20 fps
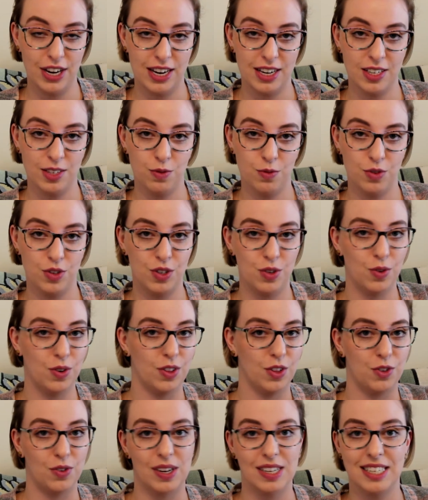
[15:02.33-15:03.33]
and sort
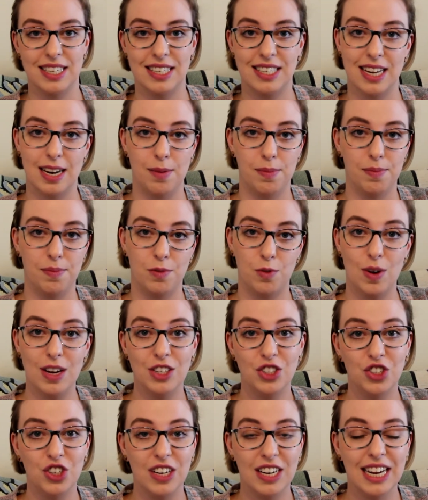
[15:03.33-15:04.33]
of the dresses that I'm
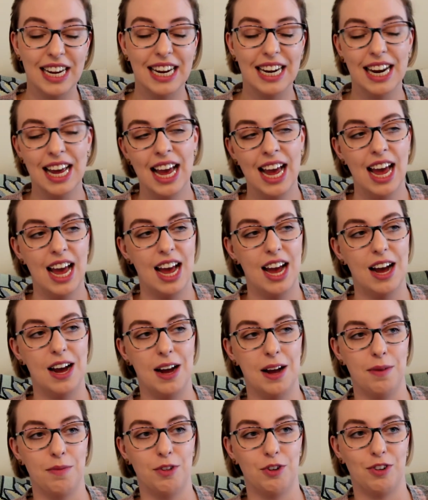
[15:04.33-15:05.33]
questioning,
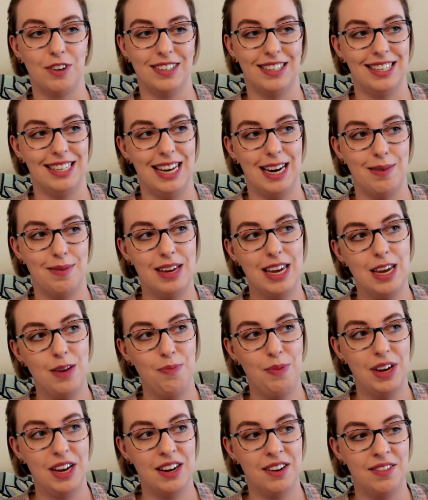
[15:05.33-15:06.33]
the dresses that I'm
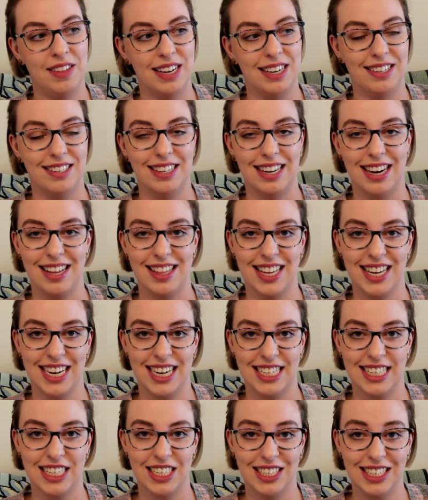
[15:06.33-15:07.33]
keeping, things that I think
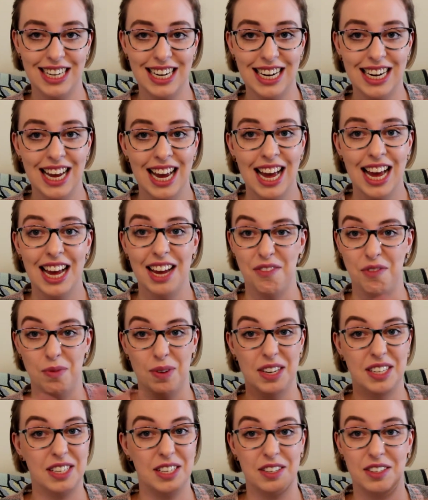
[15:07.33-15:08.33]
I still need, if you
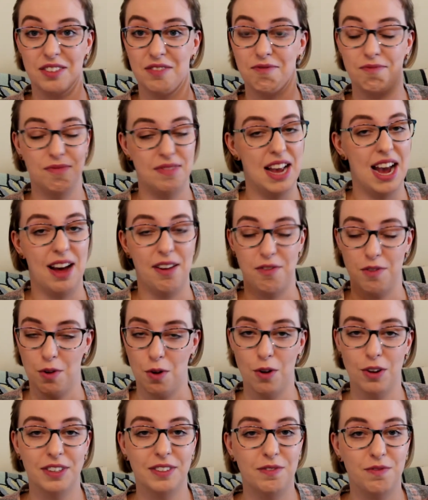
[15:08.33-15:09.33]
want to see, yeah, the
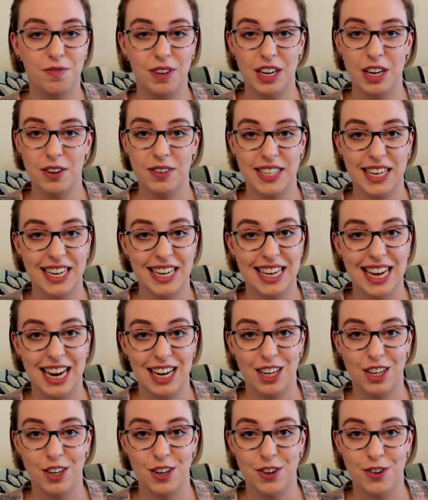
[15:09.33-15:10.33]
whole video
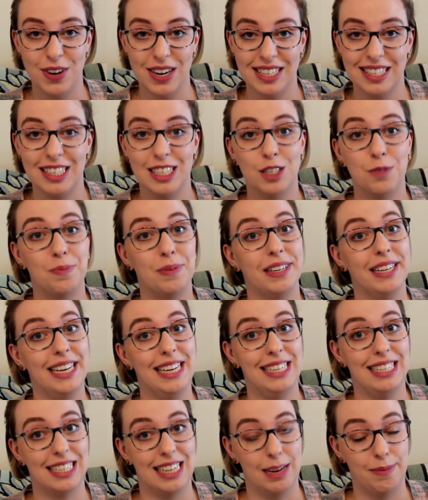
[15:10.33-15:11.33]
dedicated to dresses,
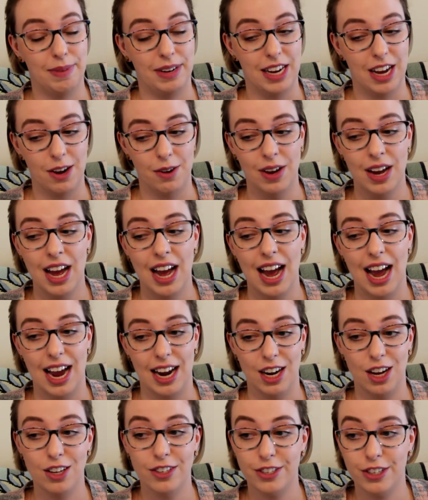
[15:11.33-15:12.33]
please let me know.
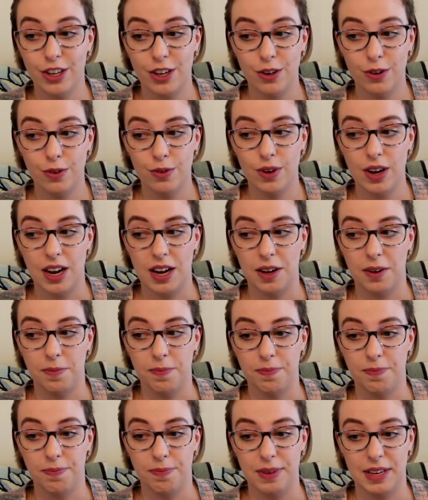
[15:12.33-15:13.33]
I'd
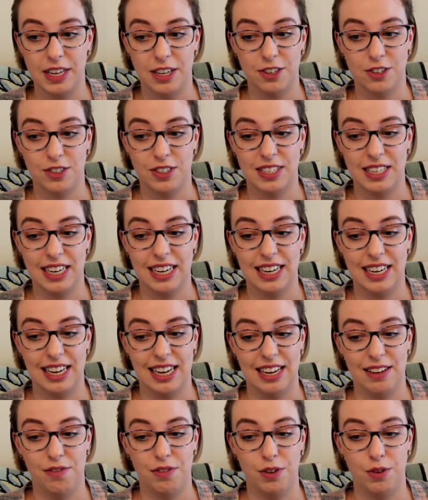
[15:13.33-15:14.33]
also be interested
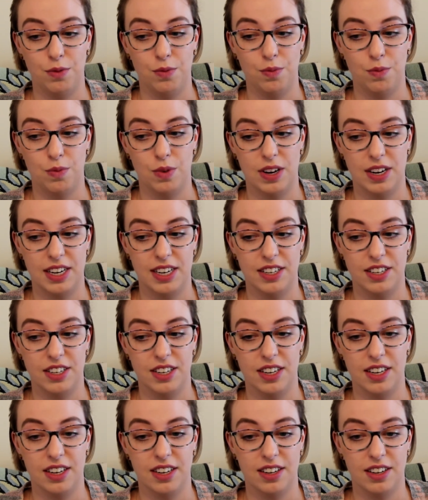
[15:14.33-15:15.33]
if you wanted
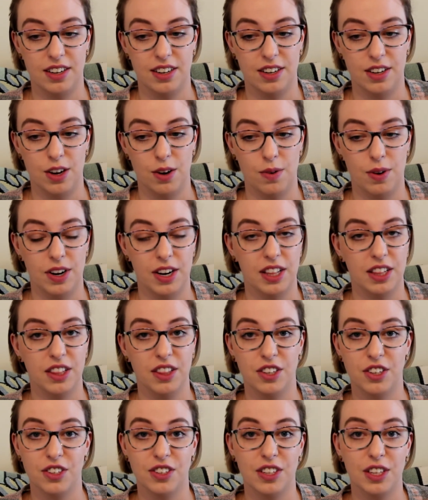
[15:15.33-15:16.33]
to go on
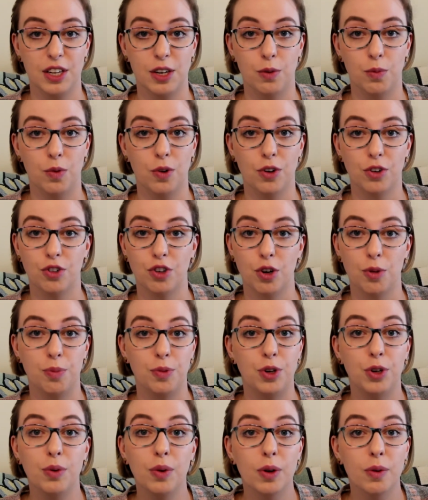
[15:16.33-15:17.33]
just a little
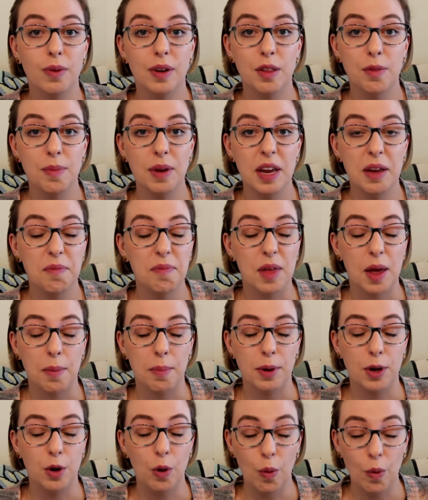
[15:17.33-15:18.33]
wardrobe tour with me.
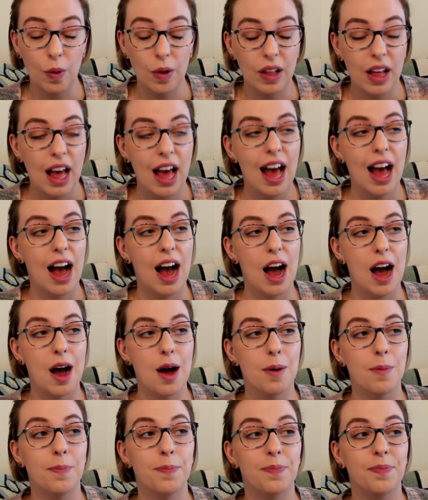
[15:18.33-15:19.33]
That'd be cool.
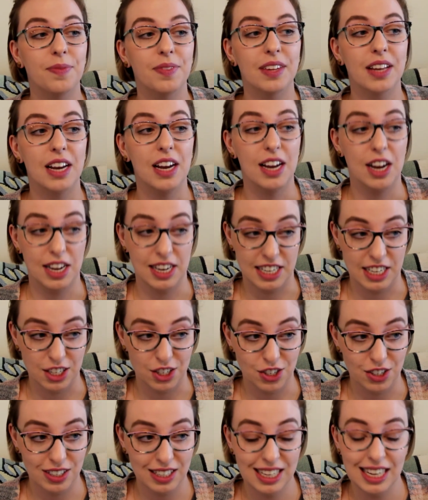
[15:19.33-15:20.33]

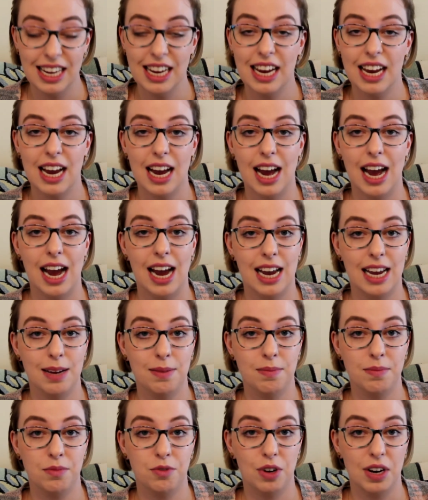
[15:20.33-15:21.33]
Additionally, I
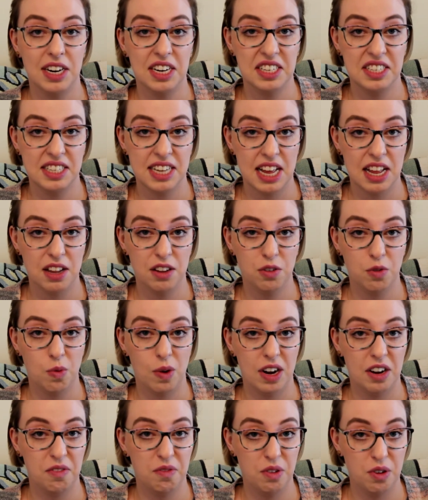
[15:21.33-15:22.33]
am trying to sell
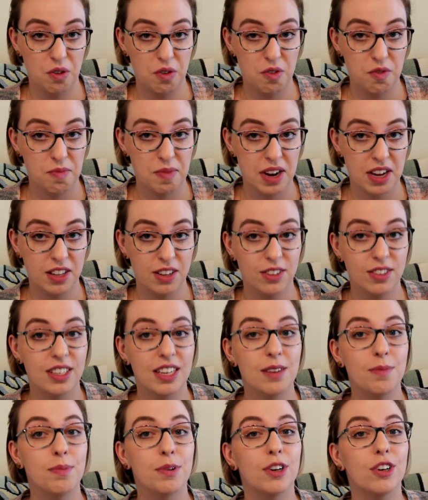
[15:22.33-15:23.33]
quite a few of my clothes
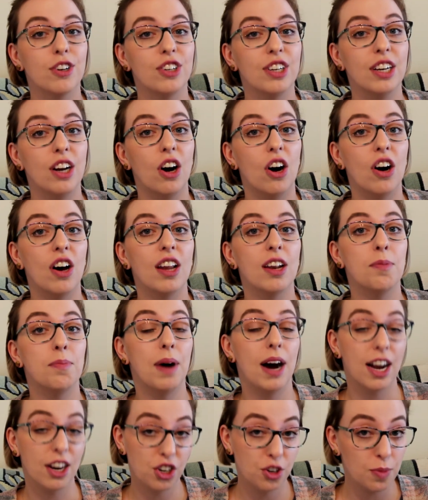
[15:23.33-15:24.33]
that I'm purging on
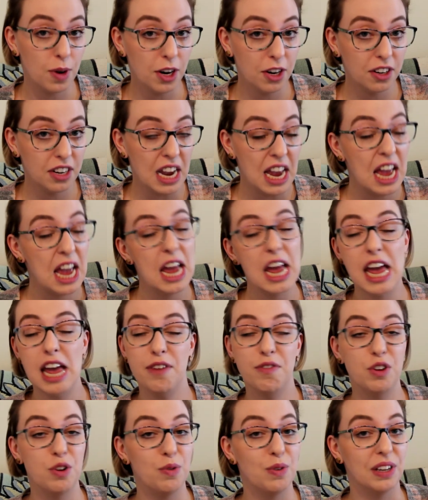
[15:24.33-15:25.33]
Poshmark.
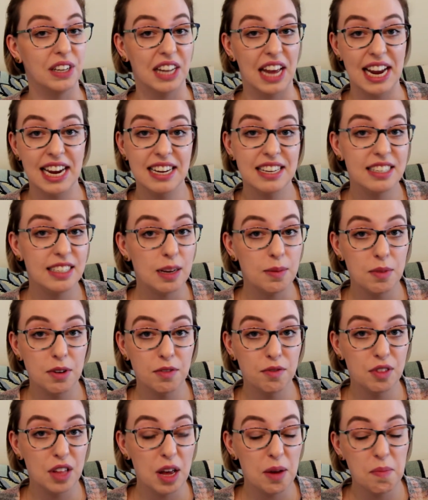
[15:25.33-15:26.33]
If you'd like some
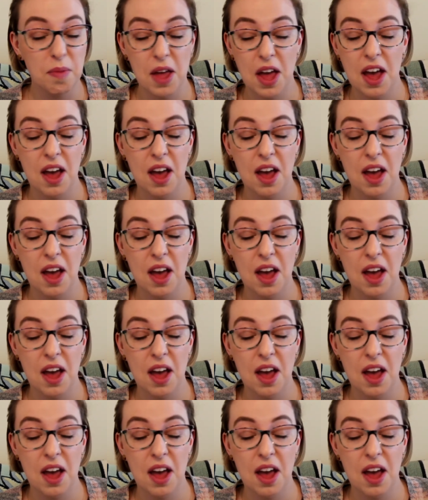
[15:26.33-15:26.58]
of them,